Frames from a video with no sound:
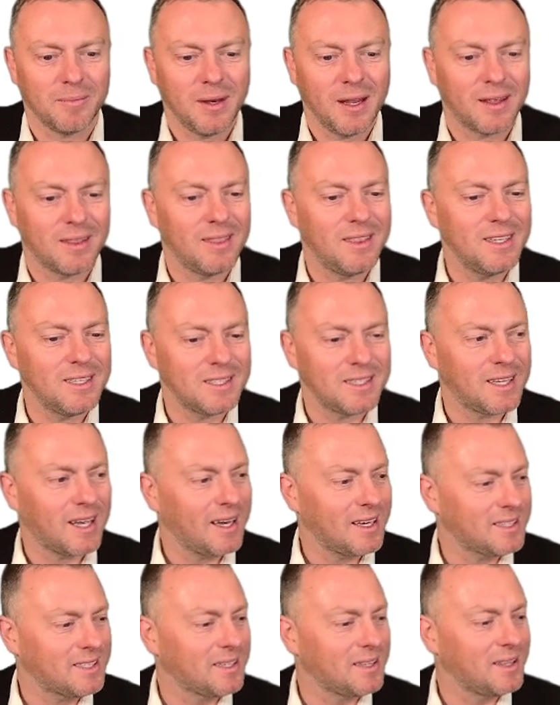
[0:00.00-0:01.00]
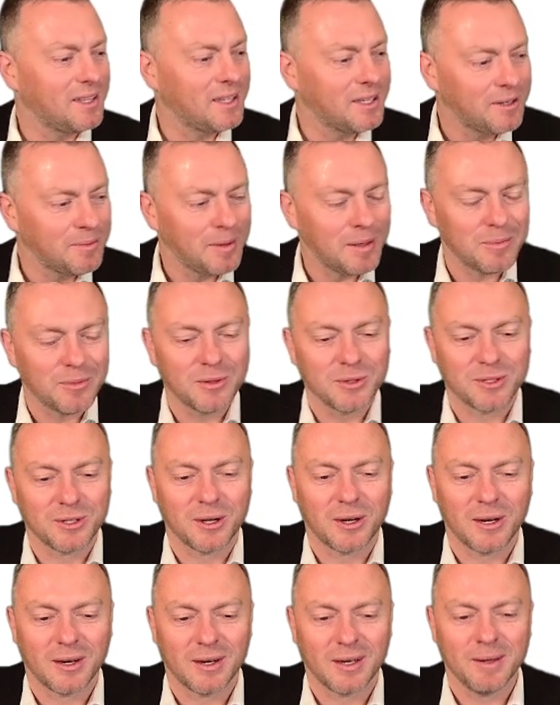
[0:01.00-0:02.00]
Now, this takes a little bit more
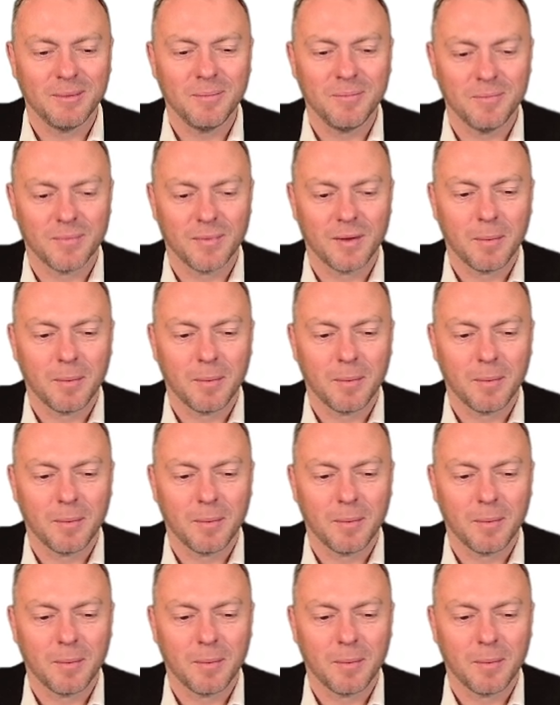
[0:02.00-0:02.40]
time,